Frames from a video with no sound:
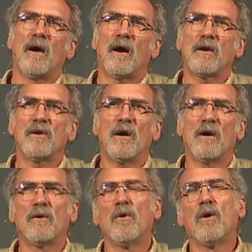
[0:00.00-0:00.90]
Art
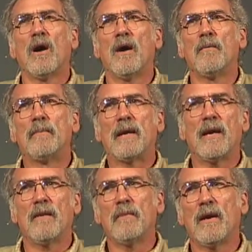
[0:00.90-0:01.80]
Young uh,
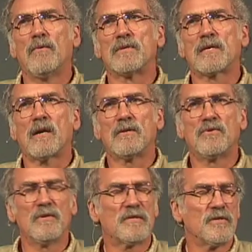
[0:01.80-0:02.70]
became, was a
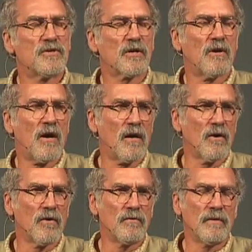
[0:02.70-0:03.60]
cartoonist in
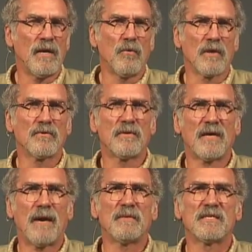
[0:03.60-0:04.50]
Chicago, and he worked with
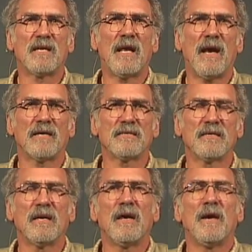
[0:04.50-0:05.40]
Thomas Nast
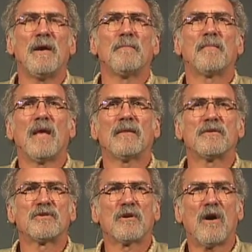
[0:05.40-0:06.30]
at the
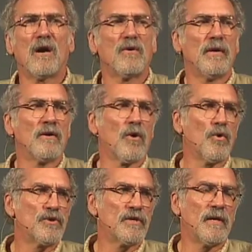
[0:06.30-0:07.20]
Chicago Inter
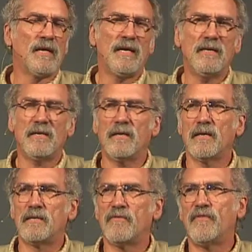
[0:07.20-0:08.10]
Ocean. And he did
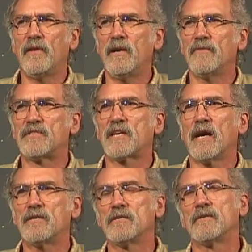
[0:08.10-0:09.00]
the definitive
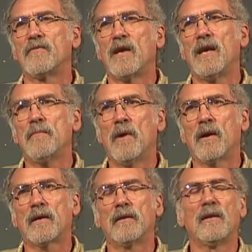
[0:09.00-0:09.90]
sketches of the
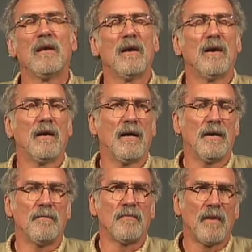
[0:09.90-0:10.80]
Haymarket
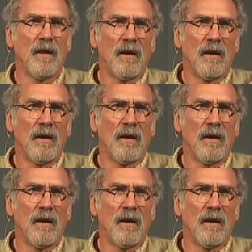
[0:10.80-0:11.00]
um,